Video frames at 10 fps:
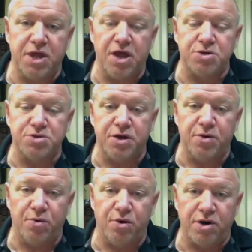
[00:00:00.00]
They also had
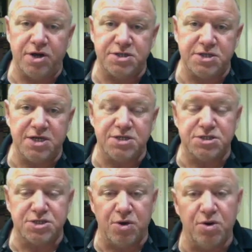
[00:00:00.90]
a war against us,
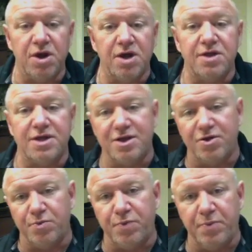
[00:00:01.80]
so they
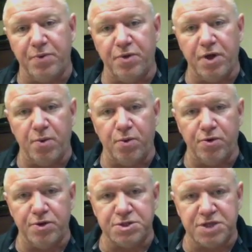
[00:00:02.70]
tell their people that
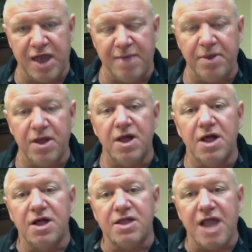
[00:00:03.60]
we're the same.
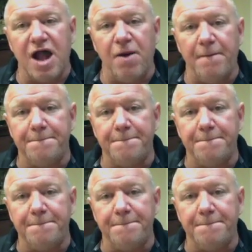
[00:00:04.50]
Now,